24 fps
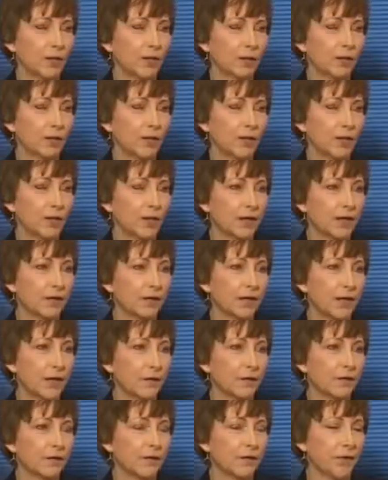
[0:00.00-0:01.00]
bit, because
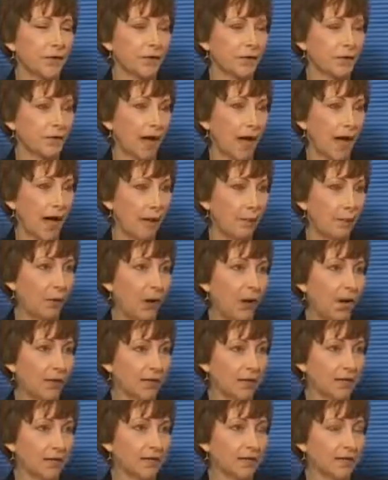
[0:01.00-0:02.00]
I'm first
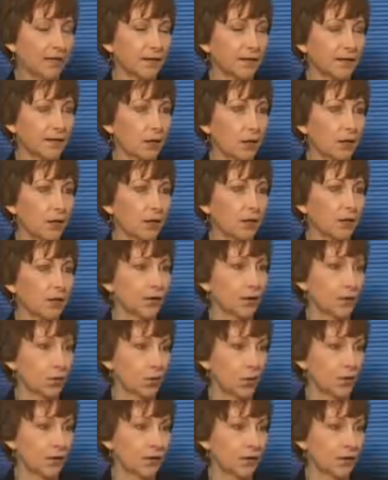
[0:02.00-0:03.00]
eyeballing it to see whether
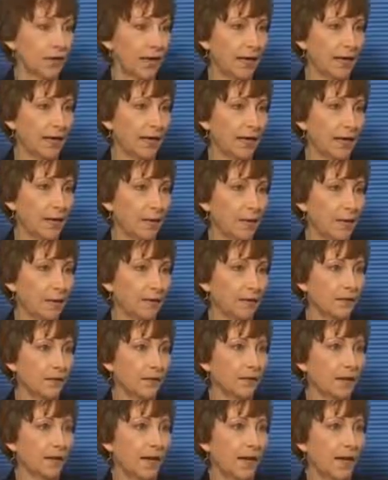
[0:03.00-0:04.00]
it's worth setting up.
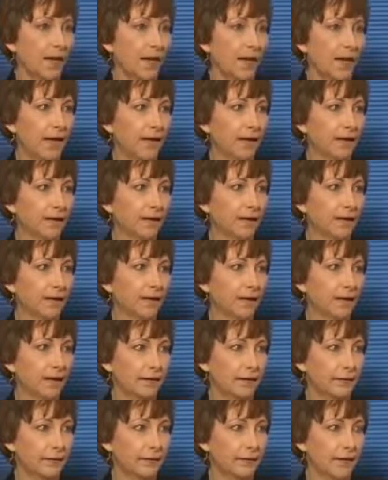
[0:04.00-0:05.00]
And
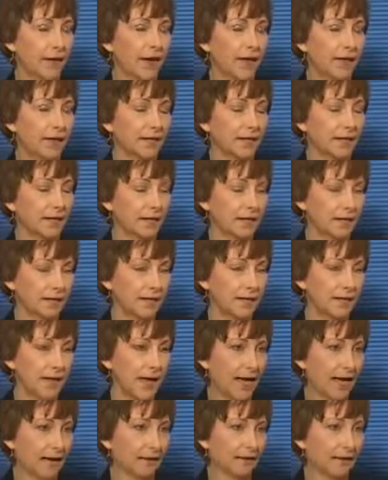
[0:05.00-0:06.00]
if I can see
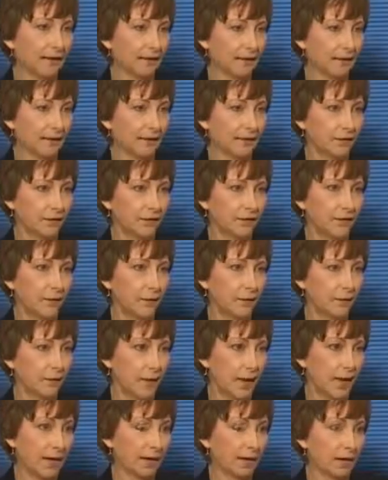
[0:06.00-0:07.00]
that
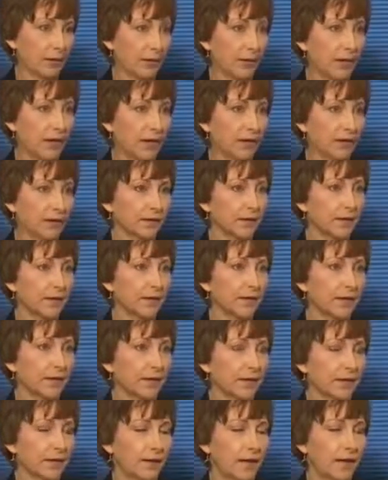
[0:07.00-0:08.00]
from my experience,
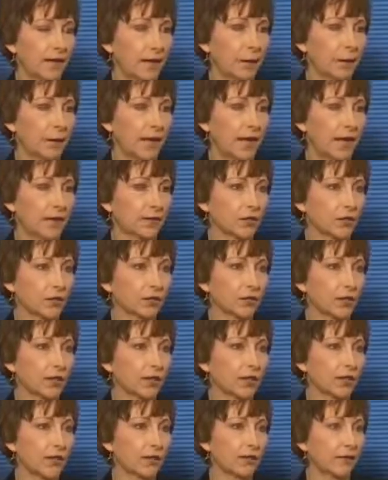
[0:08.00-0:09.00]
then I will actually
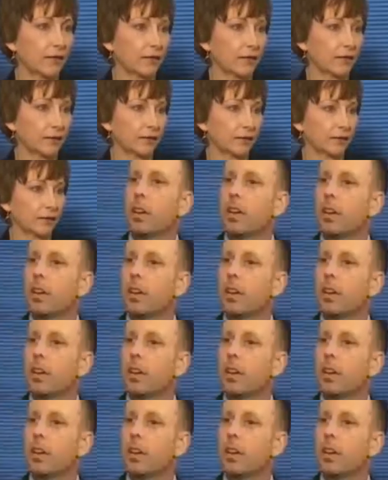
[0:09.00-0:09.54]
run the levels.